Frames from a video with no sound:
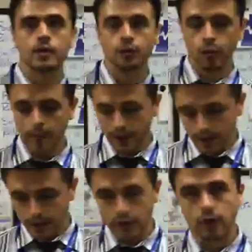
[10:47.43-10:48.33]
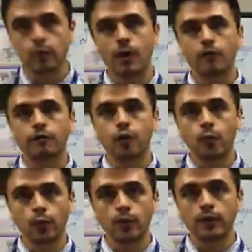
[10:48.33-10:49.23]
So we're back again talking about
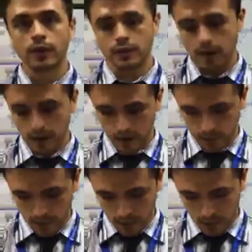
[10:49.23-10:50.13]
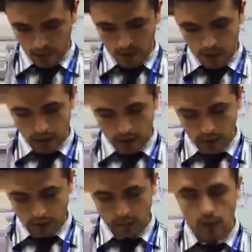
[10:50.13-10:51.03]
foam rolling and talking about
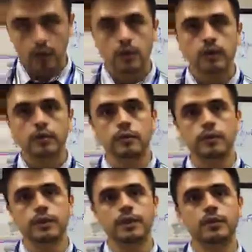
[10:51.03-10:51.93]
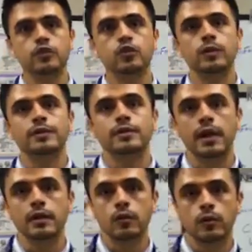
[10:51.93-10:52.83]
the injury
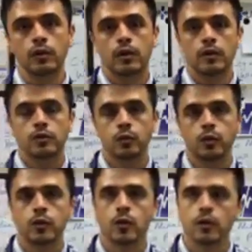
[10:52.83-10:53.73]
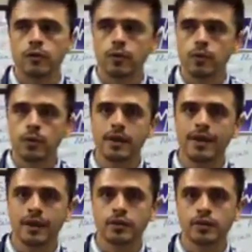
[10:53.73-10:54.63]
cycle. So when you're going from doing
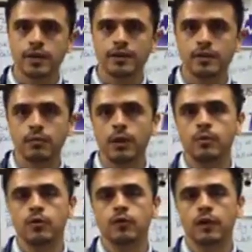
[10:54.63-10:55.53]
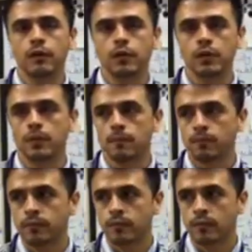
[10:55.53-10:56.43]
an exercise that maybe you've never
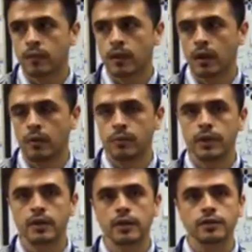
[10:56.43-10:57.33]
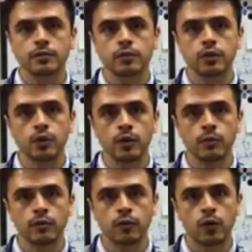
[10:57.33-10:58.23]
been accustomed to
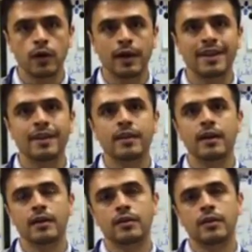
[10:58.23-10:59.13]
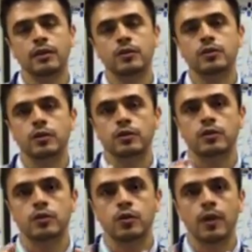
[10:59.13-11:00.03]
doing before, and then you start
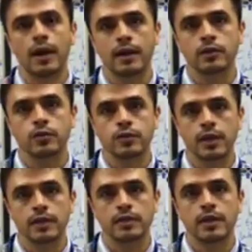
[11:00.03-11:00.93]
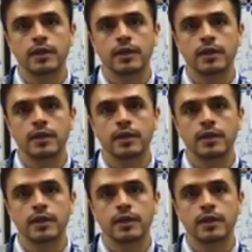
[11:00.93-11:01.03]
to do that exercise,